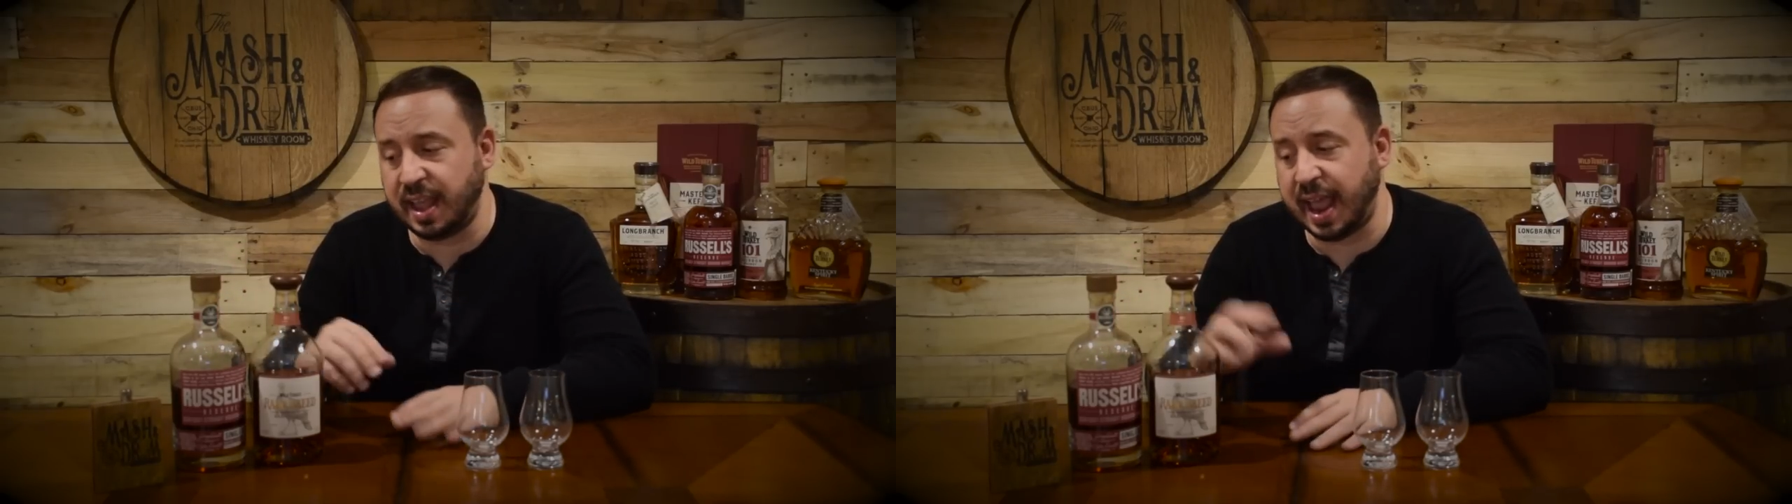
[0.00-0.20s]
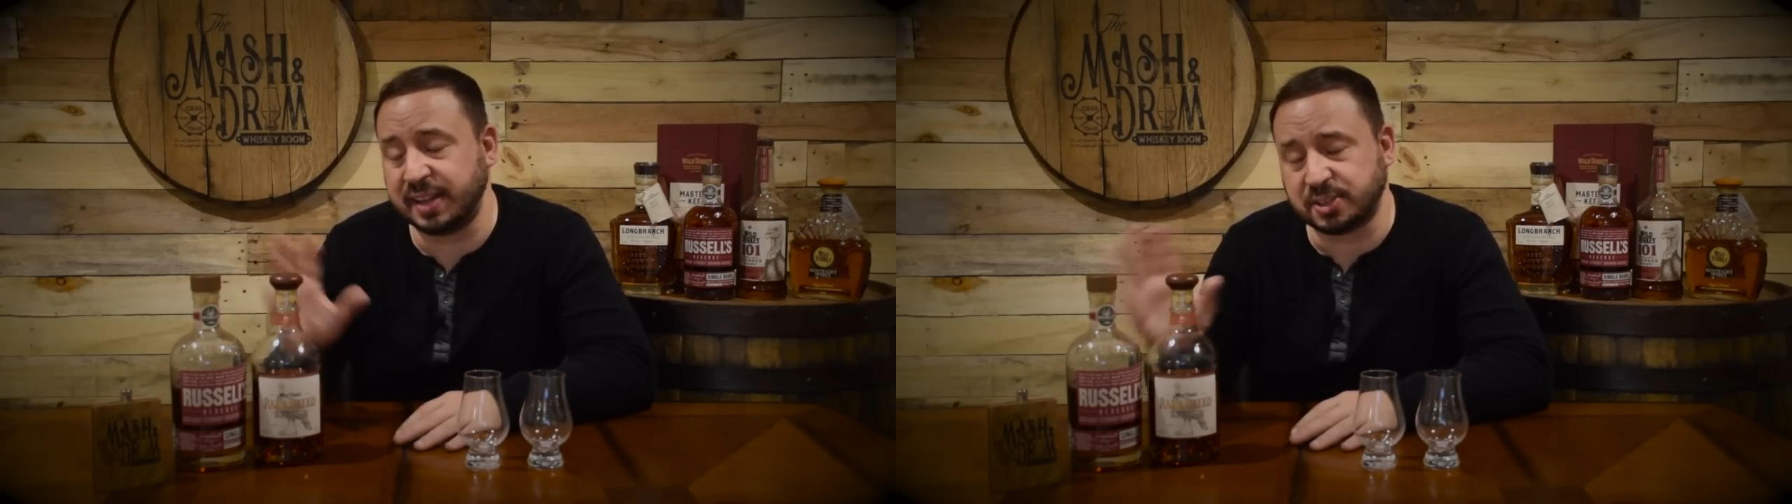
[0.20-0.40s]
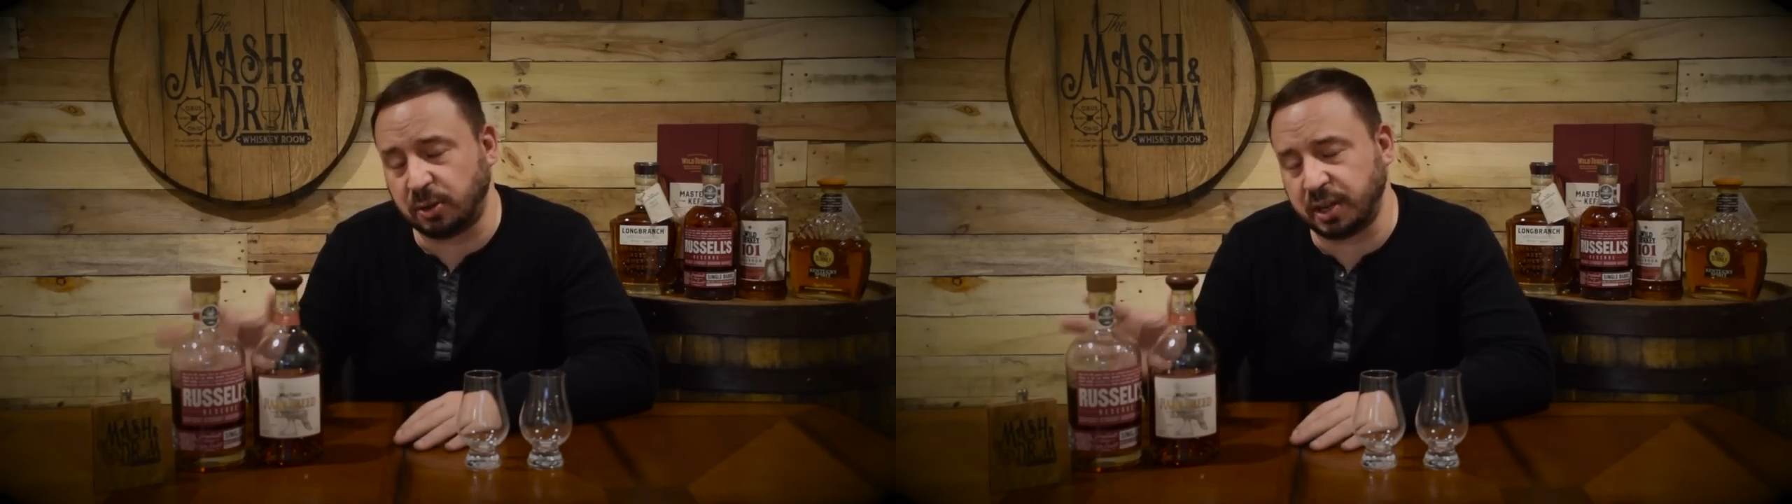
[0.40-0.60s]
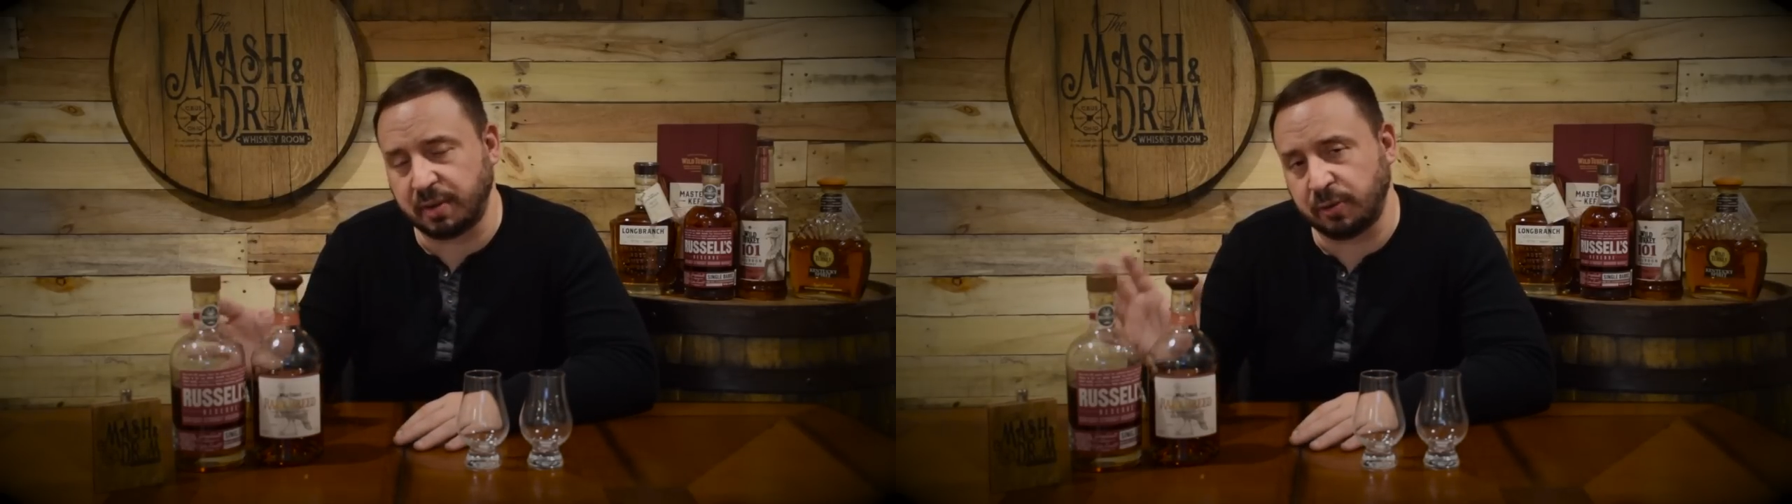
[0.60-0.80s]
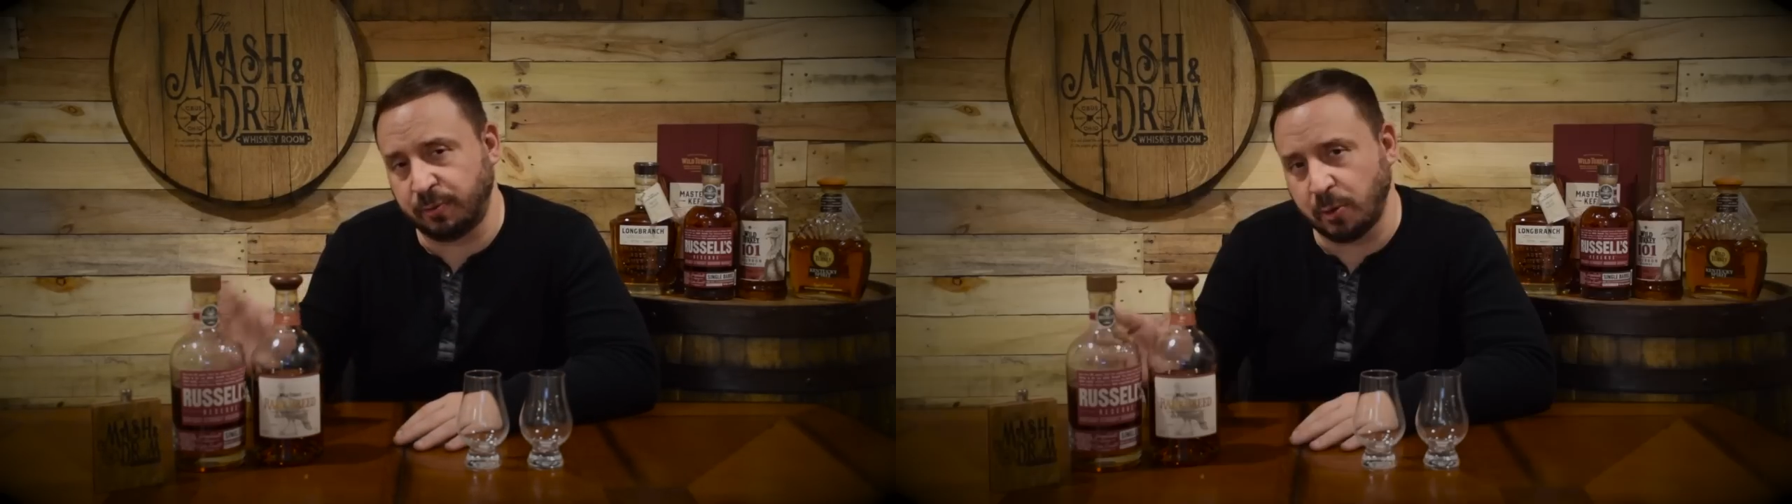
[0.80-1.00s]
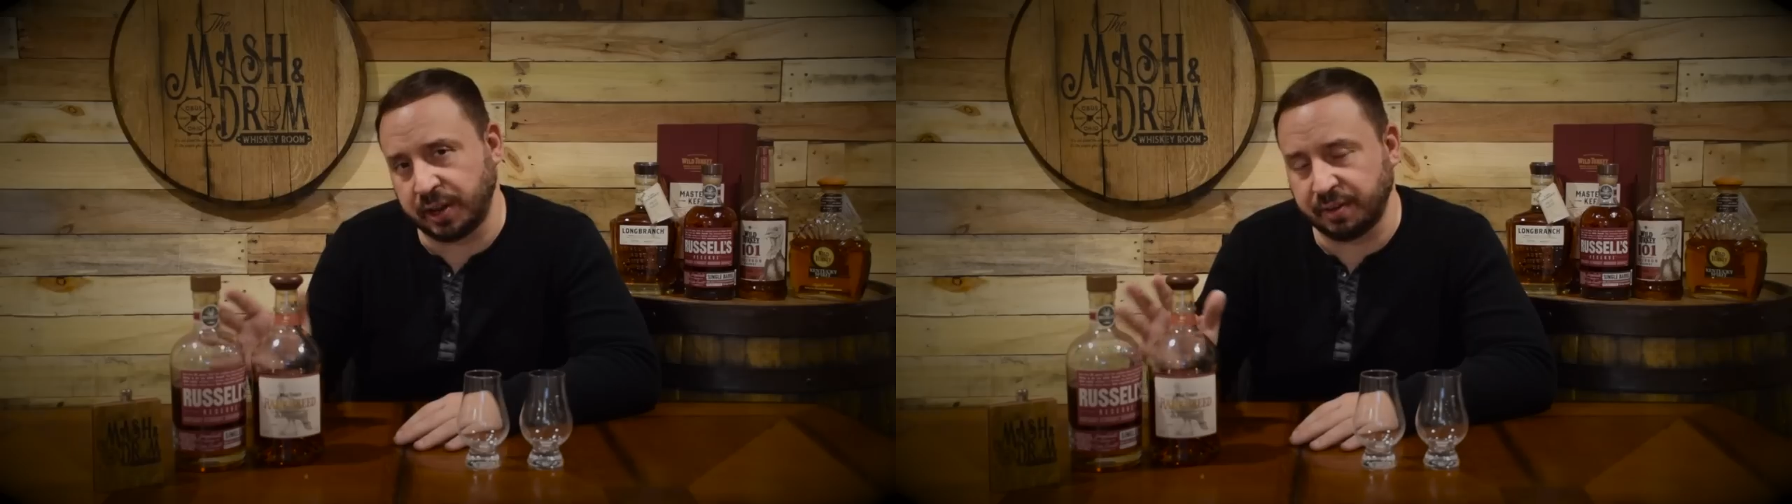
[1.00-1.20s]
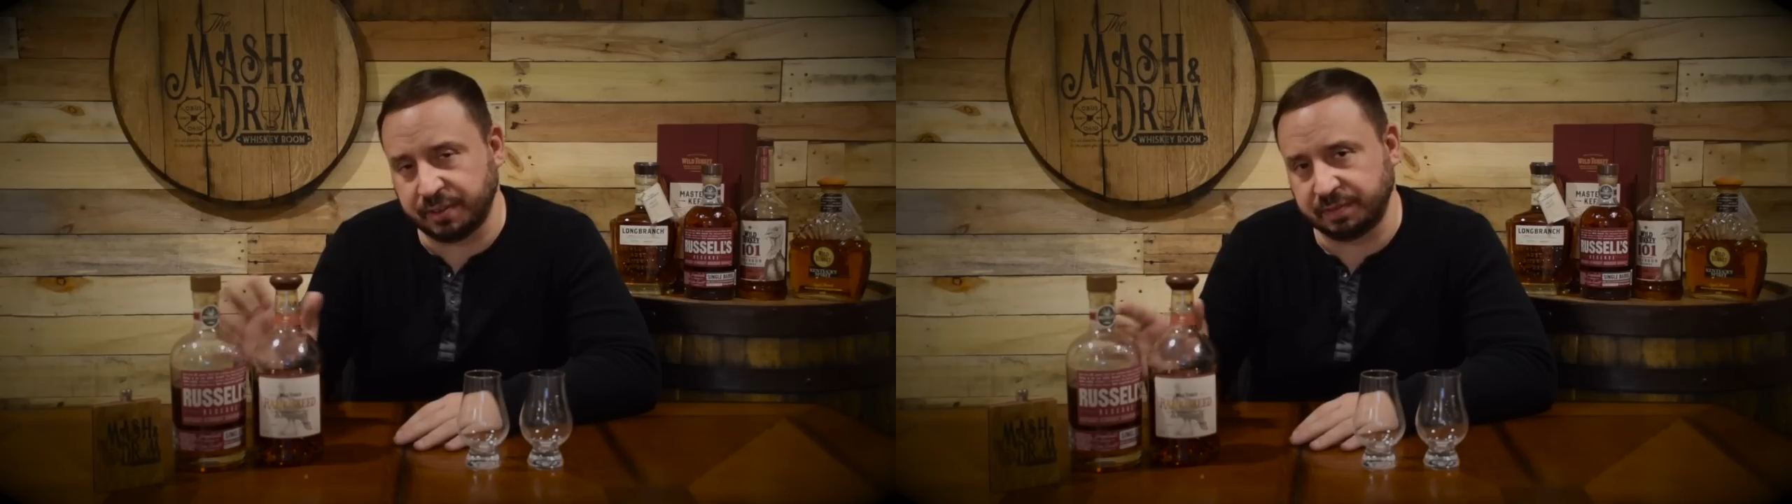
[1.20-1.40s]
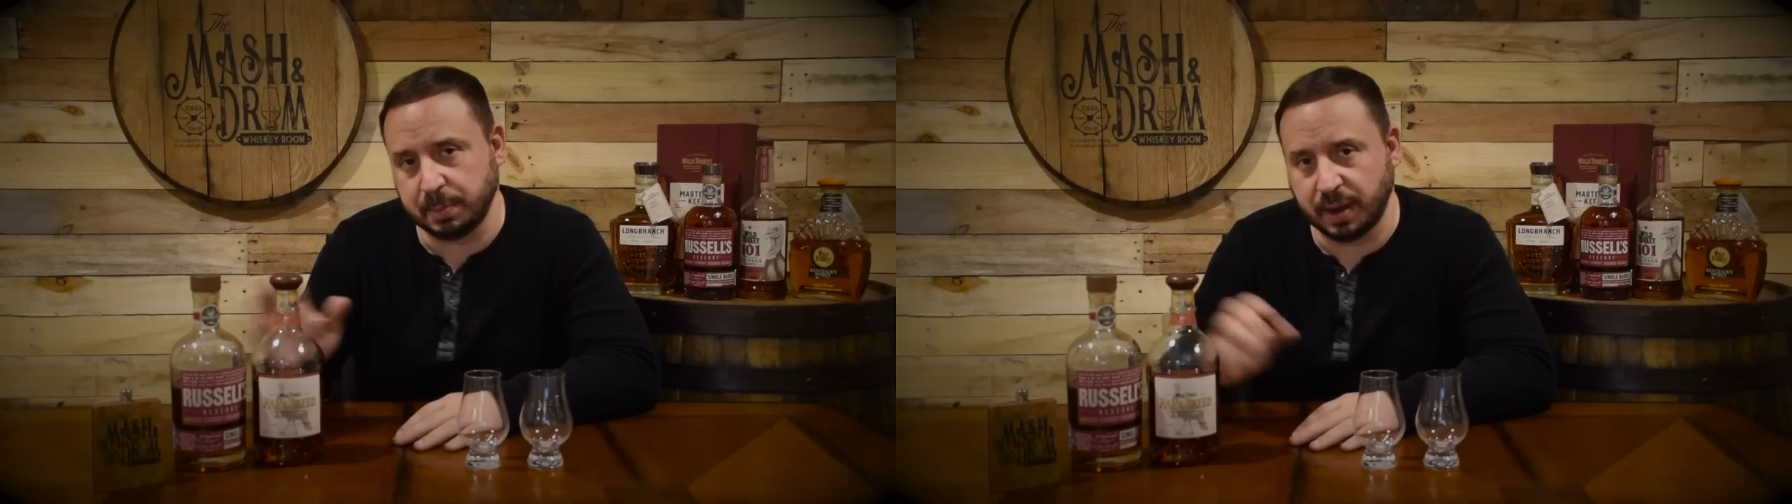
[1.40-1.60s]
and it's only around 40 to
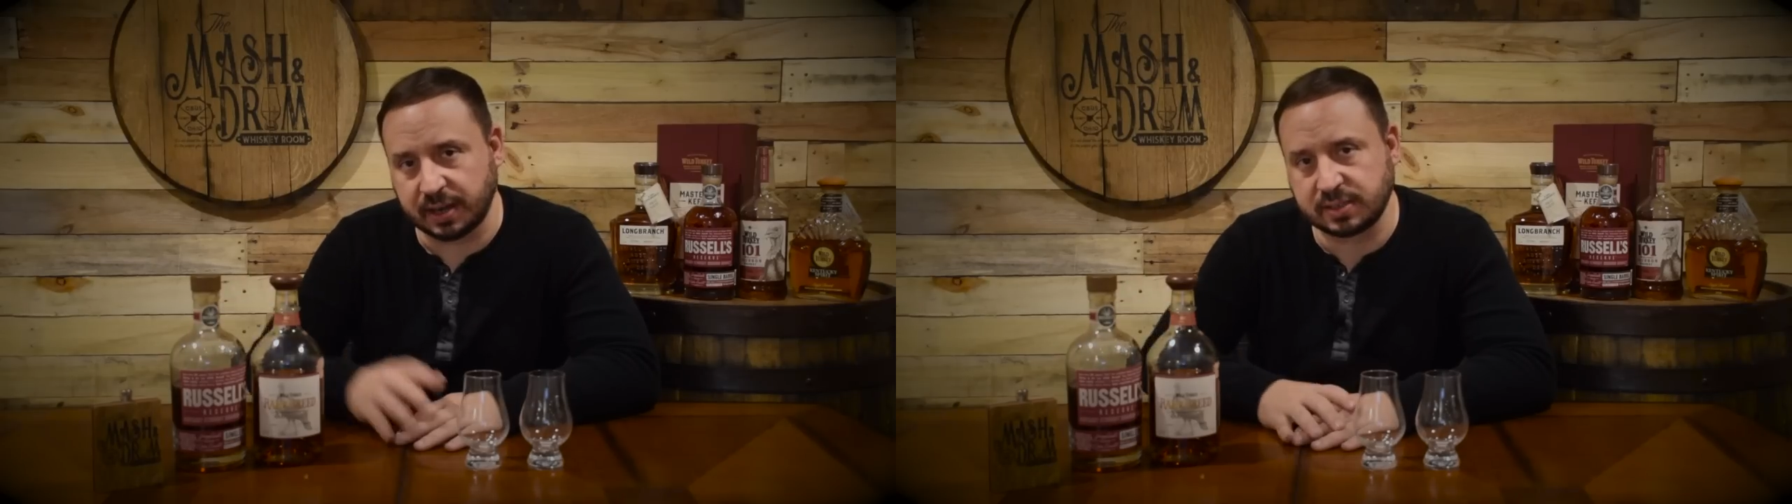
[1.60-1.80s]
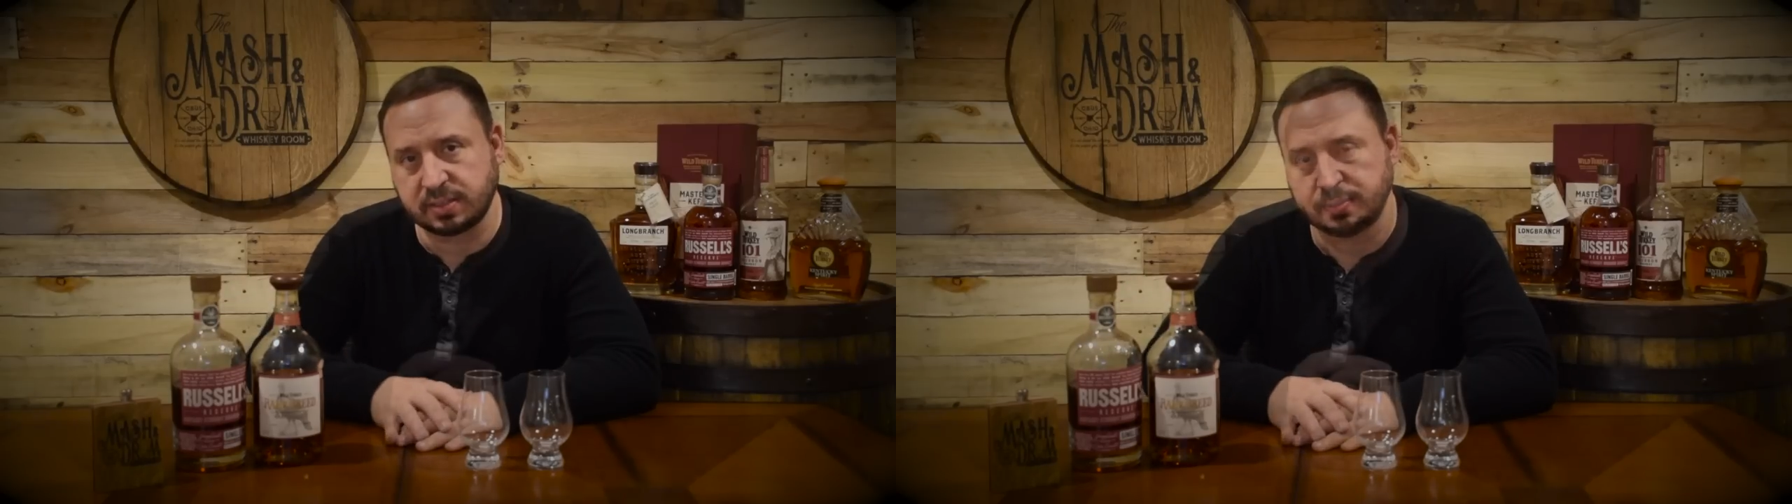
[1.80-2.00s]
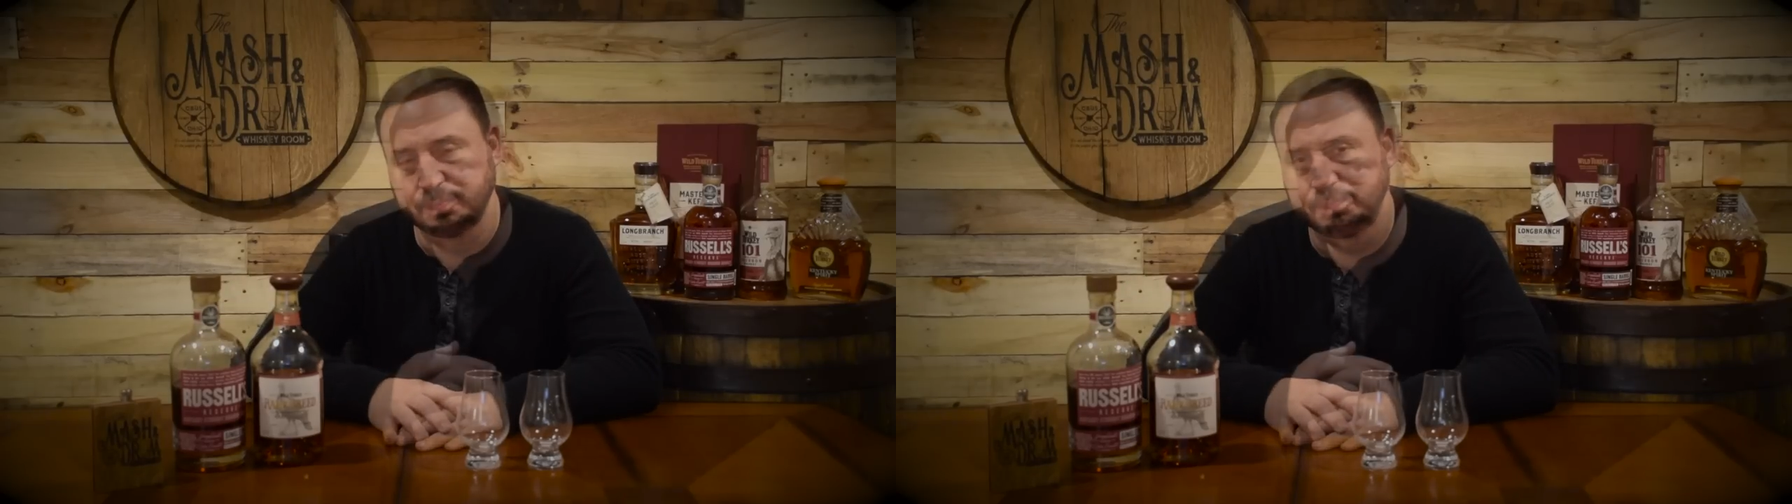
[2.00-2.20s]
50 bucks.